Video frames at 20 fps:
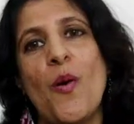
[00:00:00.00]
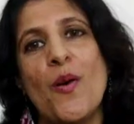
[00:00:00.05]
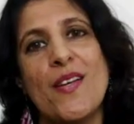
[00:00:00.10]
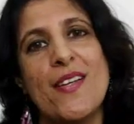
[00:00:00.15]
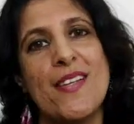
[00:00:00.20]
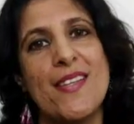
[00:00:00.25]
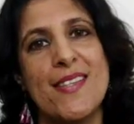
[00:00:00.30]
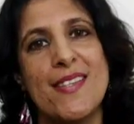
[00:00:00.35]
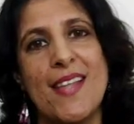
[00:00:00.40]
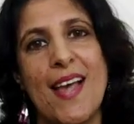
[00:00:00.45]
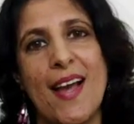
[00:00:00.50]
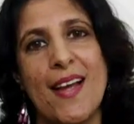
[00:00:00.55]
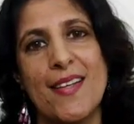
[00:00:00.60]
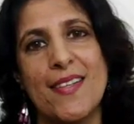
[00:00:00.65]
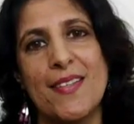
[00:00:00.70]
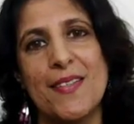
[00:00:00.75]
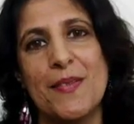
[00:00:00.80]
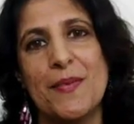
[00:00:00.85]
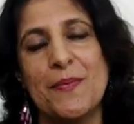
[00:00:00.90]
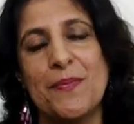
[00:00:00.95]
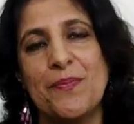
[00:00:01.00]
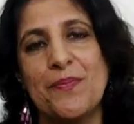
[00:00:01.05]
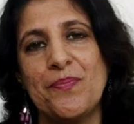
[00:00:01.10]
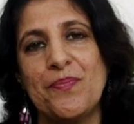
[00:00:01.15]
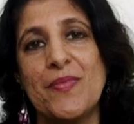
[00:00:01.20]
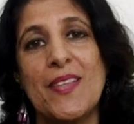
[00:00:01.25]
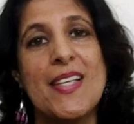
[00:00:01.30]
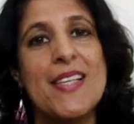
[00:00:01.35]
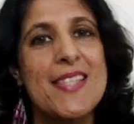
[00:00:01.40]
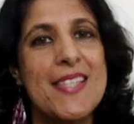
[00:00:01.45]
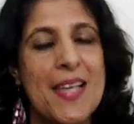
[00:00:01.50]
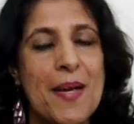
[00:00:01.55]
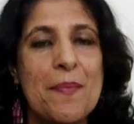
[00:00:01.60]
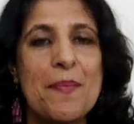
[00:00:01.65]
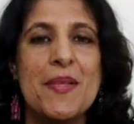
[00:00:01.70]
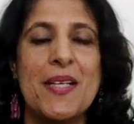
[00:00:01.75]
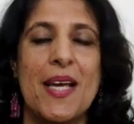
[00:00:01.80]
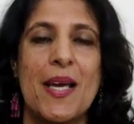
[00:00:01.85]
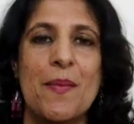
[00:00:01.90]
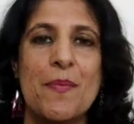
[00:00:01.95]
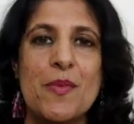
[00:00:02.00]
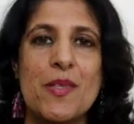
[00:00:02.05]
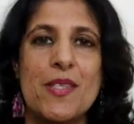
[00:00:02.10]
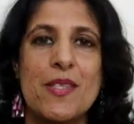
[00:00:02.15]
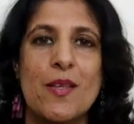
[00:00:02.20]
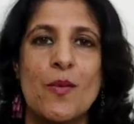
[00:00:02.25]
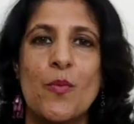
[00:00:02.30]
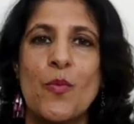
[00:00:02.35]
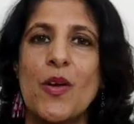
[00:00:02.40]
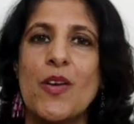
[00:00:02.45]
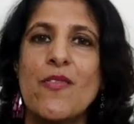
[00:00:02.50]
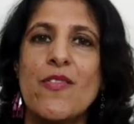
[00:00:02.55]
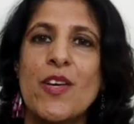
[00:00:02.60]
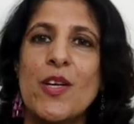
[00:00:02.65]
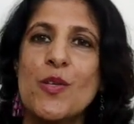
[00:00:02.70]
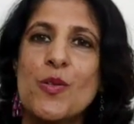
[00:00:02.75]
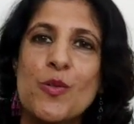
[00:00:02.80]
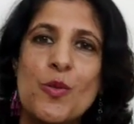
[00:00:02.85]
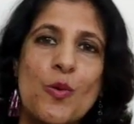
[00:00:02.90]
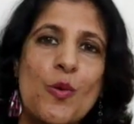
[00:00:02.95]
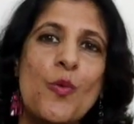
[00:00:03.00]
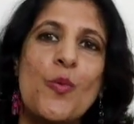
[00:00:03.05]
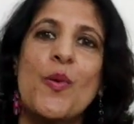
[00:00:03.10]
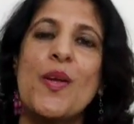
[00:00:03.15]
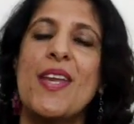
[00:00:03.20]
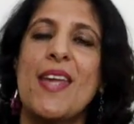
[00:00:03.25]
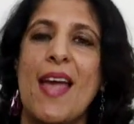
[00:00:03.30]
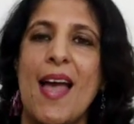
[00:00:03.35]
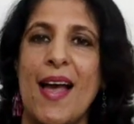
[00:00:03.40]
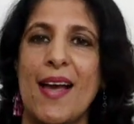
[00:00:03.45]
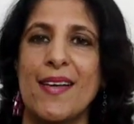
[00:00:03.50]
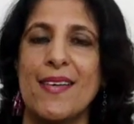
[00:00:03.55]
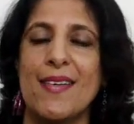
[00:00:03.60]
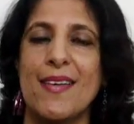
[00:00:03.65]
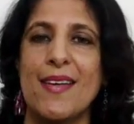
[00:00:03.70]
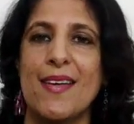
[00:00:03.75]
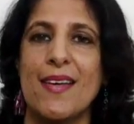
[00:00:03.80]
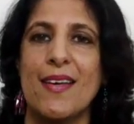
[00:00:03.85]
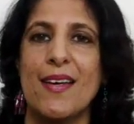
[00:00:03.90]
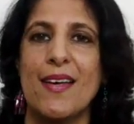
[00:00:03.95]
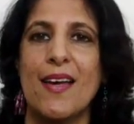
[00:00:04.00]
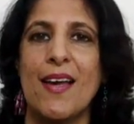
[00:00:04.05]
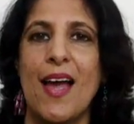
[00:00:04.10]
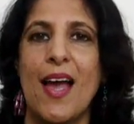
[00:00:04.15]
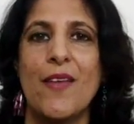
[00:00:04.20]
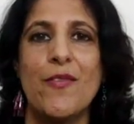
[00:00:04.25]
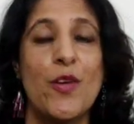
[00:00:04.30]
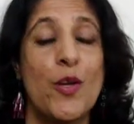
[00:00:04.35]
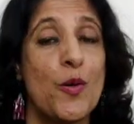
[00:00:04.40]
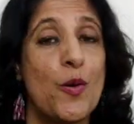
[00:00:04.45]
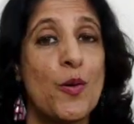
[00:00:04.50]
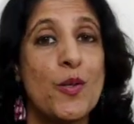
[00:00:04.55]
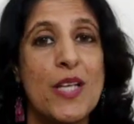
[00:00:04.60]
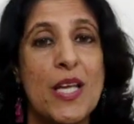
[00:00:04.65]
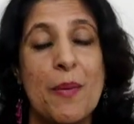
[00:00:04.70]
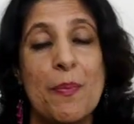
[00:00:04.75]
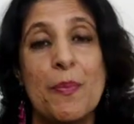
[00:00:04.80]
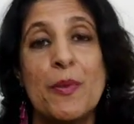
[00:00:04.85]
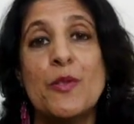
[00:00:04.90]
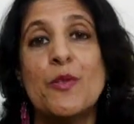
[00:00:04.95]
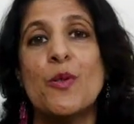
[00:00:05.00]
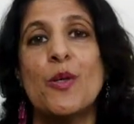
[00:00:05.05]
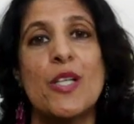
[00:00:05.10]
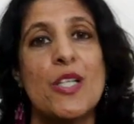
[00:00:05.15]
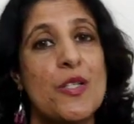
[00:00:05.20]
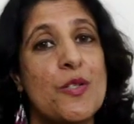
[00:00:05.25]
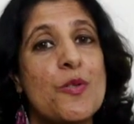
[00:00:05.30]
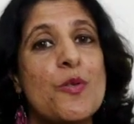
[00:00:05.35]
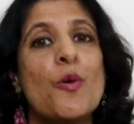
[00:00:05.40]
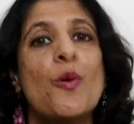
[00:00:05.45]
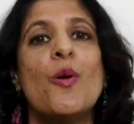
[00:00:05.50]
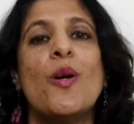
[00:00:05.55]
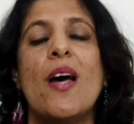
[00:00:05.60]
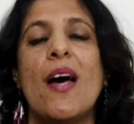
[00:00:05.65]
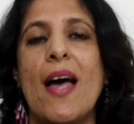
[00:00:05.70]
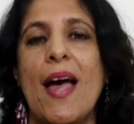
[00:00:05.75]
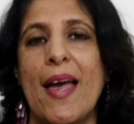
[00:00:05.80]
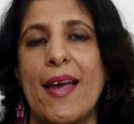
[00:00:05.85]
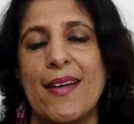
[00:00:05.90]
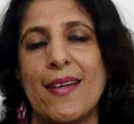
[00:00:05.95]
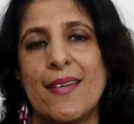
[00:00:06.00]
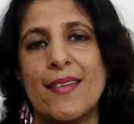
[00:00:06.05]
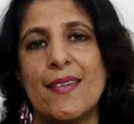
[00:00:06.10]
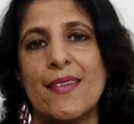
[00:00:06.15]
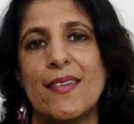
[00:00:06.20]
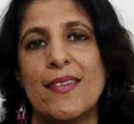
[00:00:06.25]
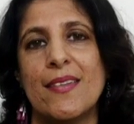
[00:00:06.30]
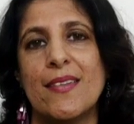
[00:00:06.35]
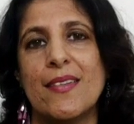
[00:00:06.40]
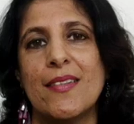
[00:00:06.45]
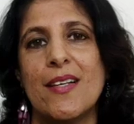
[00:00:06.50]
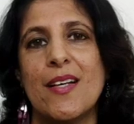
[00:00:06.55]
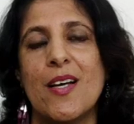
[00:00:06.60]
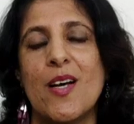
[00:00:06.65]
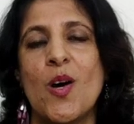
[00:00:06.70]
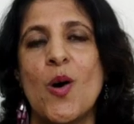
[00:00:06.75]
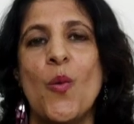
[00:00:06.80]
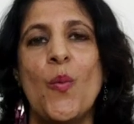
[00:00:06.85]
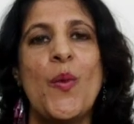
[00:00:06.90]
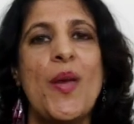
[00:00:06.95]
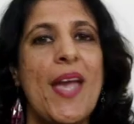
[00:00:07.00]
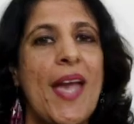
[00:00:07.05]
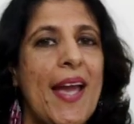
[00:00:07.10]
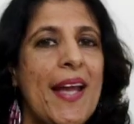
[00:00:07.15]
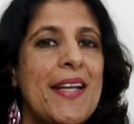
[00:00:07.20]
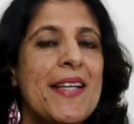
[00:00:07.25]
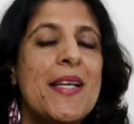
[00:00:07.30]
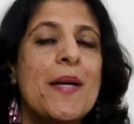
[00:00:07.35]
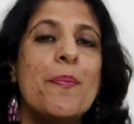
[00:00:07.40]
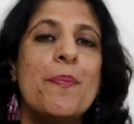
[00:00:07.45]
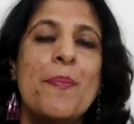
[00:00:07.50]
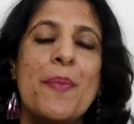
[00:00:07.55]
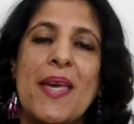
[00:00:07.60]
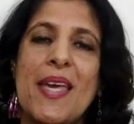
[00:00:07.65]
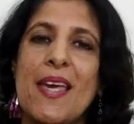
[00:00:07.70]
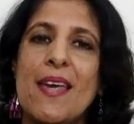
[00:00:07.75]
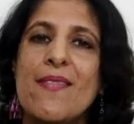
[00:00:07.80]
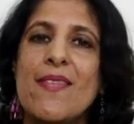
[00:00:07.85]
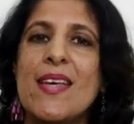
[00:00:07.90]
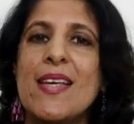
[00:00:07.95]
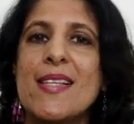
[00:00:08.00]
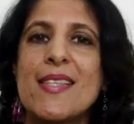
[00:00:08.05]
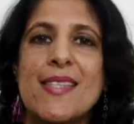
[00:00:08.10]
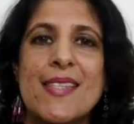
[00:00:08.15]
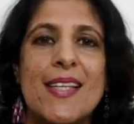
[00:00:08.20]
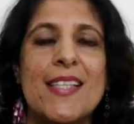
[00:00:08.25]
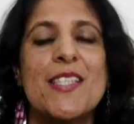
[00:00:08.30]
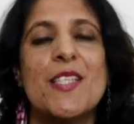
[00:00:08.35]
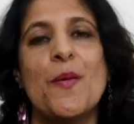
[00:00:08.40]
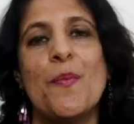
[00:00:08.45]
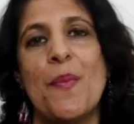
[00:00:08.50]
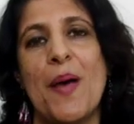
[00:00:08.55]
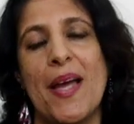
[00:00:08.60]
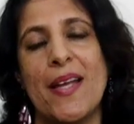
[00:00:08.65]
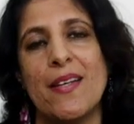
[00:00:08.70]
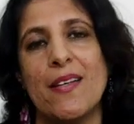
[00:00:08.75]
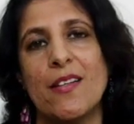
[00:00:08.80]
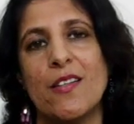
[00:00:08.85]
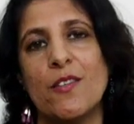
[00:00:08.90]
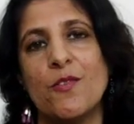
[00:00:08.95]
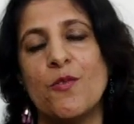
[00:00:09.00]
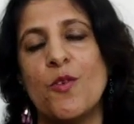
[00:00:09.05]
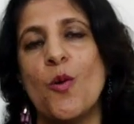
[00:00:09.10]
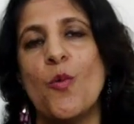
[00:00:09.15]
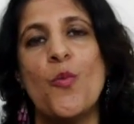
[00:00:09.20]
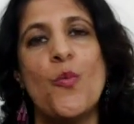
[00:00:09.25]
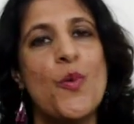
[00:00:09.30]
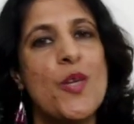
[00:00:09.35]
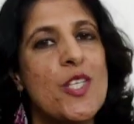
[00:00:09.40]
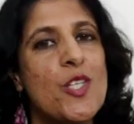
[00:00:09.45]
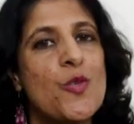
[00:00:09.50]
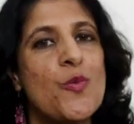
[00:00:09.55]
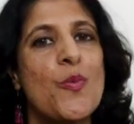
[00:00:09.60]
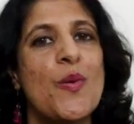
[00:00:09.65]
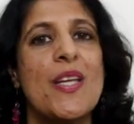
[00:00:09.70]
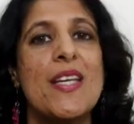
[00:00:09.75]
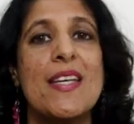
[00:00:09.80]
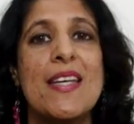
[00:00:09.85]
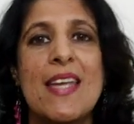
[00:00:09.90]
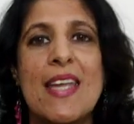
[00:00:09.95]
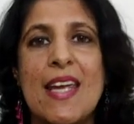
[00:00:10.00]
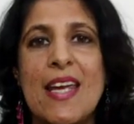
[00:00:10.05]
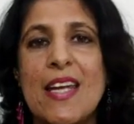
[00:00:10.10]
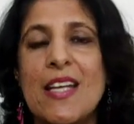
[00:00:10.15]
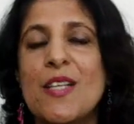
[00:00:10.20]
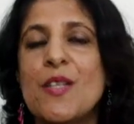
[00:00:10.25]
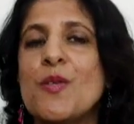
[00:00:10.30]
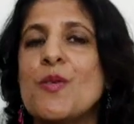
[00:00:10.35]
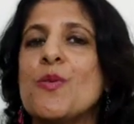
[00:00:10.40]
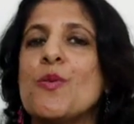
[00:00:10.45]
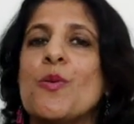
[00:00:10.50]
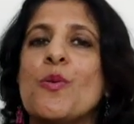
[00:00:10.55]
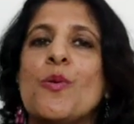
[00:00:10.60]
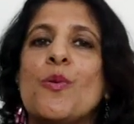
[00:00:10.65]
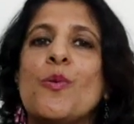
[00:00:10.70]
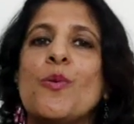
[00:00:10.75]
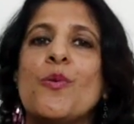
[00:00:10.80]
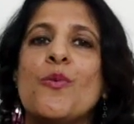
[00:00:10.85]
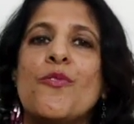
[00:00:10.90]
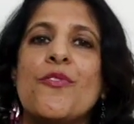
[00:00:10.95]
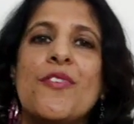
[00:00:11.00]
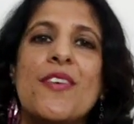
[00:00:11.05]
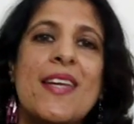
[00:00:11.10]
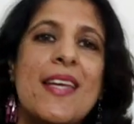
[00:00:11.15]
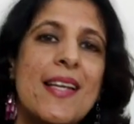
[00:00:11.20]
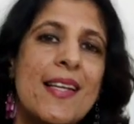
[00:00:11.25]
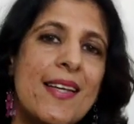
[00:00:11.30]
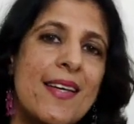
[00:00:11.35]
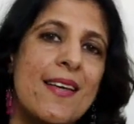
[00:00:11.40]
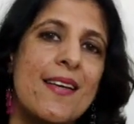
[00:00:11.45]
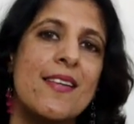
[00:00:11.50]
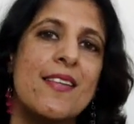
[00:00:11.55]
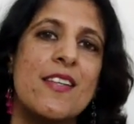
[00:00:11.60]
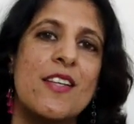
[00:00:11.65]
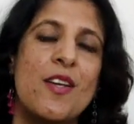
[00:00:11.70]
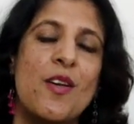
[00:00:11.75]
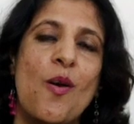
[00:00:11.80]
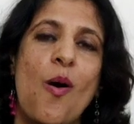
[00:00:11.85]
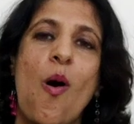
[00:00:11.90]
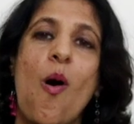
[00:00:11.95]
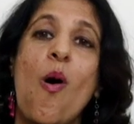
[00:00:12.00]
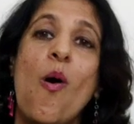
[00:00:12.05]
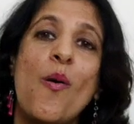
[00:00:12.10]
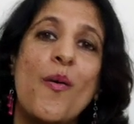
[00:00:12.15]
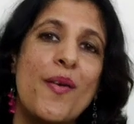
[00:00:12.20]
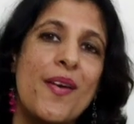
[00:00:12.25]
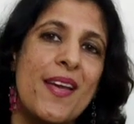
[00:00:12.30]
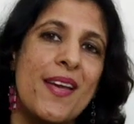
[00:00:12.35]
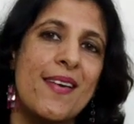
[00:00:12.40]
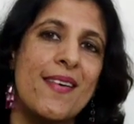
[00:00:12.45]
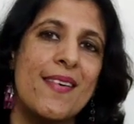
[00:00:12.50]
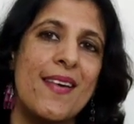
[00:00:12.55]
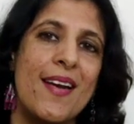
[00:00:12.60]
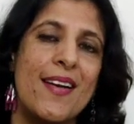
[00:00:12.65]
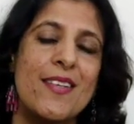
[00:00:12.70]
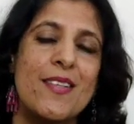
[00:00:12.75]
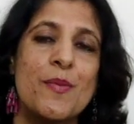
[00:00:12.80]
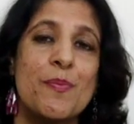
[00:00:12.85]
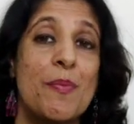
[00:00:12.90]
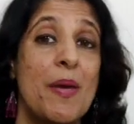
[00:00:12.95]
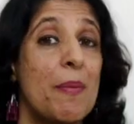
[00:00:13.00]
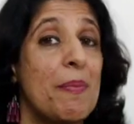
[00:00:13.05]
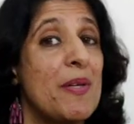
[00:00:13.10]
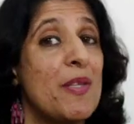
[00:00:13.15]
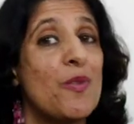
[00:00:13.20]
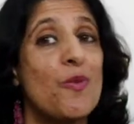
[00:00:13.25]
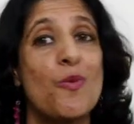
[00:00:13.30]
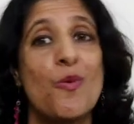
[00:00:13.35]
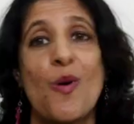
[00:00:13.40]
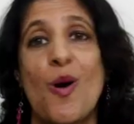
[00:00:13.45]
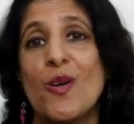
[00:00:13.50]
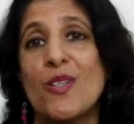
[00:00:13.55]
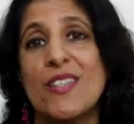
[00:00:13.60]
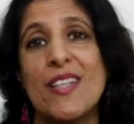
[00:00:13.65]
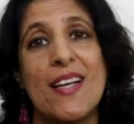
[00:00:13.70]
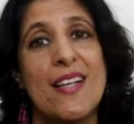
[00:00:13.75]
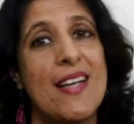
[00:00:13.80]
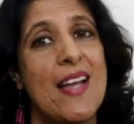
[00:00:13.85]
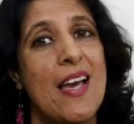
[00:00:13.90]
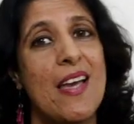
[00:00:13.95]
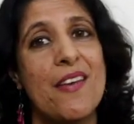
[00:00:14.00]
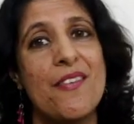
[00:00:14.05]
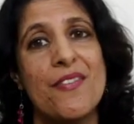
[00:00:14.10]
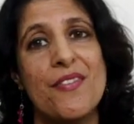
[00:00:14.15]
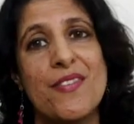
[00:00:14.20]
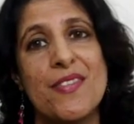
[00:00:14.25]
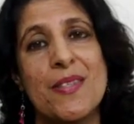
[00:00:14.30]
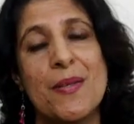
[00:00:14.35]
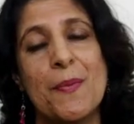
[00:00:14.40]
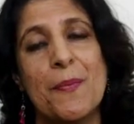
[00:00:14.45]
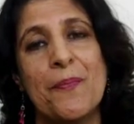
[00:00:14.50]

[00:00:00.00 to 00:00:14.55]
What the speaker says: point is that sometimes when we are so very angry and we are not able to control our anger, we end up behaving in such a manner for which we need to feel guilty or regret maybe throughout our lives.